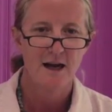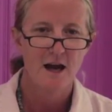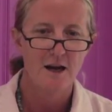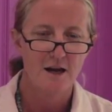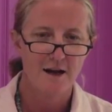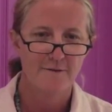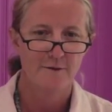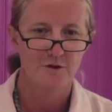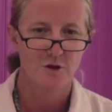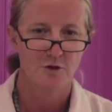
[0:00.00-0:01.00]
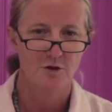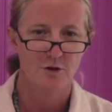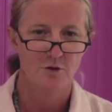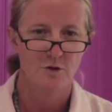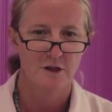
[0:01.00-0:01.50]
enough of certain
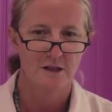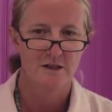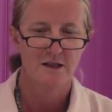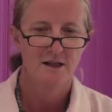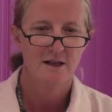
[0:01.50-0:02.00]
nutrients.